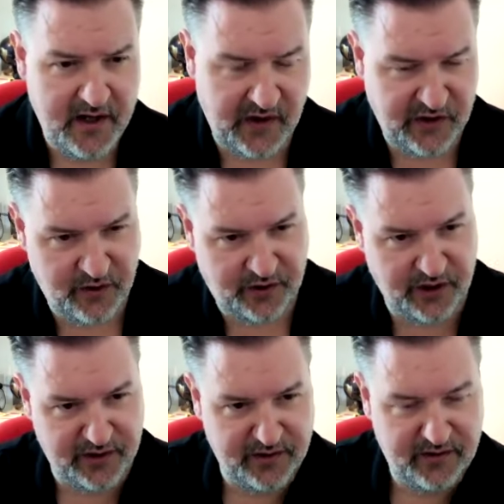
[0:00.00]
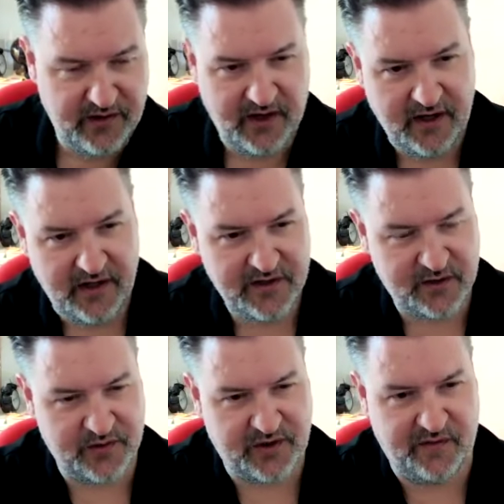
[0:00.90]
then you can
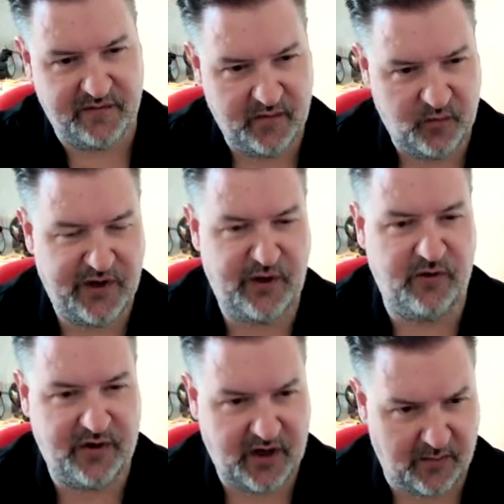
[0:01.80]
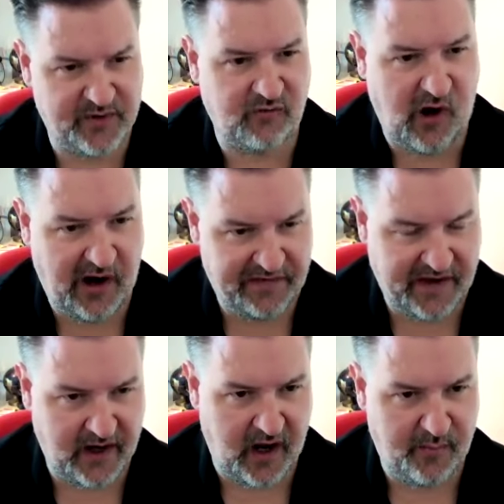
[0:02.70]
sort of when you come to write
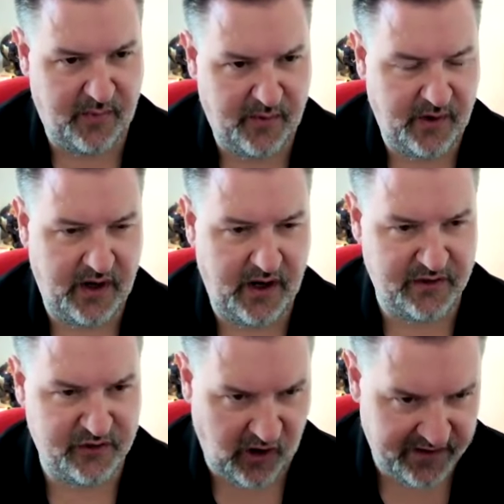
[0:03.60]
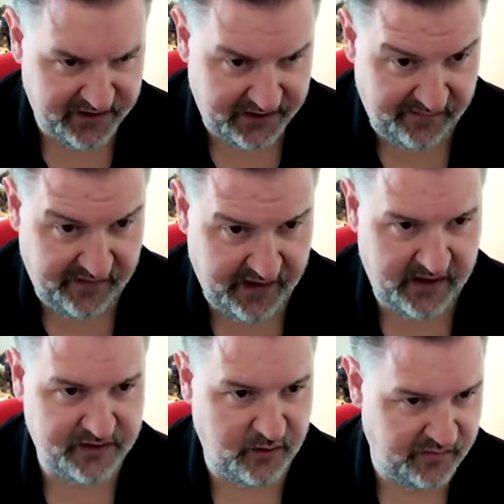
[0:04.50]
that up and try to give it
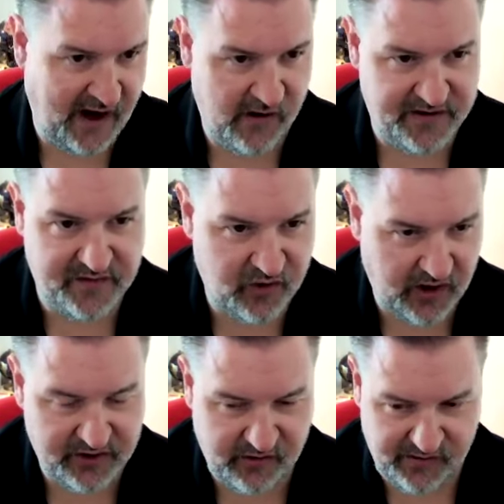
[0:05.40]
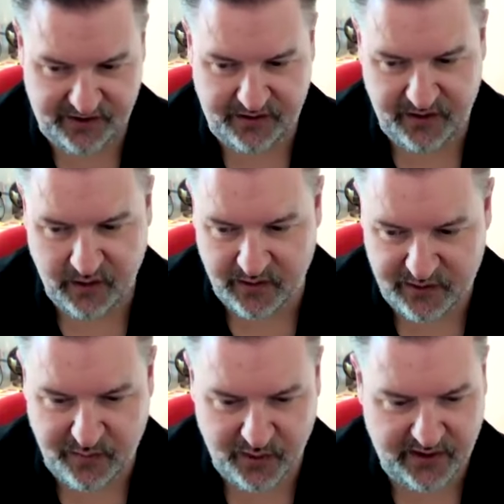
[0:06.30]
a sort of narrative structure as you you know as
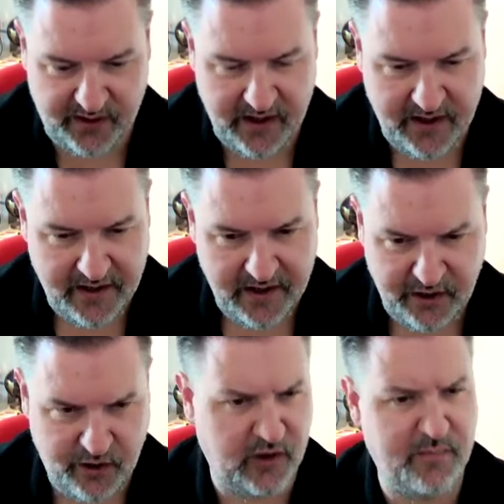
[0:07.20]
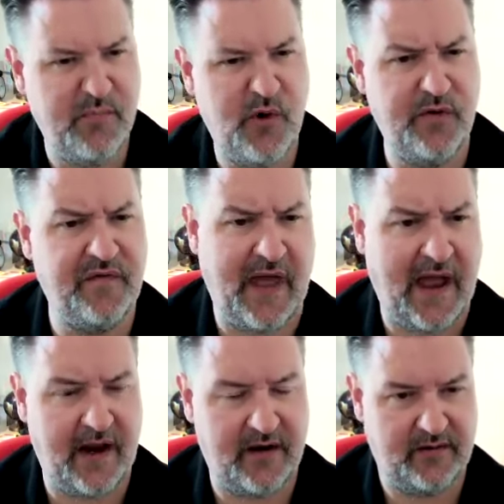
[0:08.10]
you put it you can move
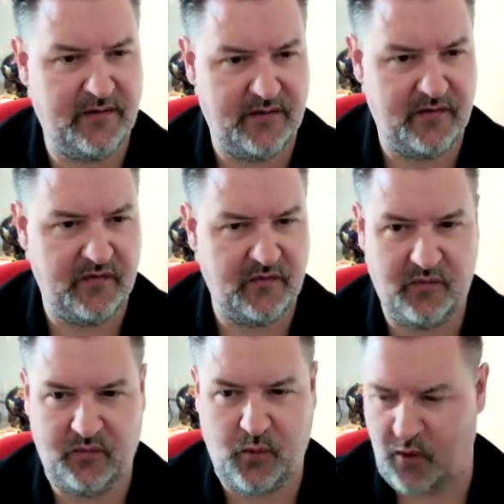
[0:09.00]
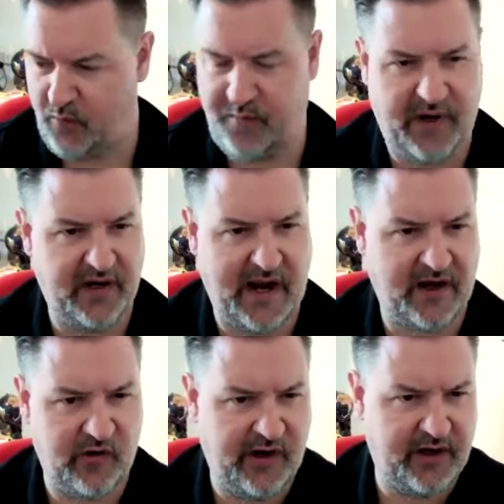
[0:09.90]
that what would be
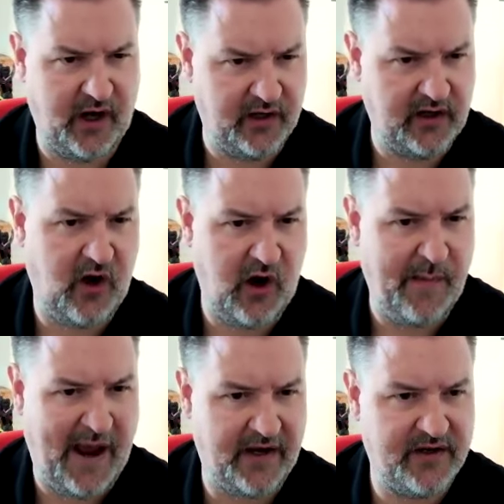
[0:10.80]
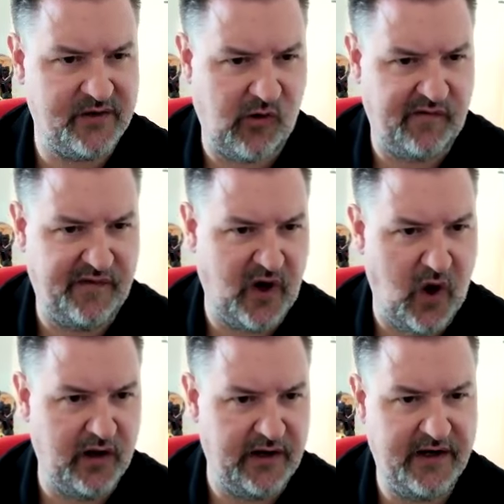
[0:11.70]
naturally a kind of climax or a
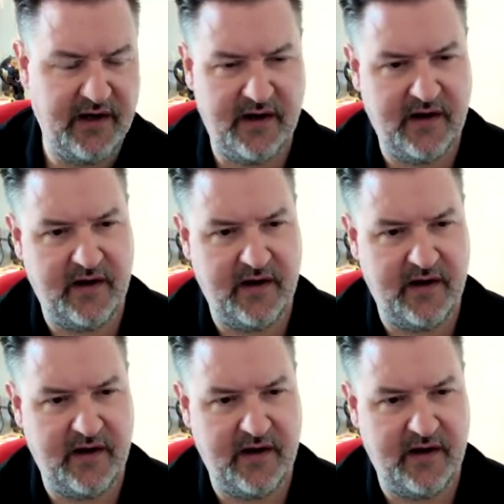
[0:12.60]
finale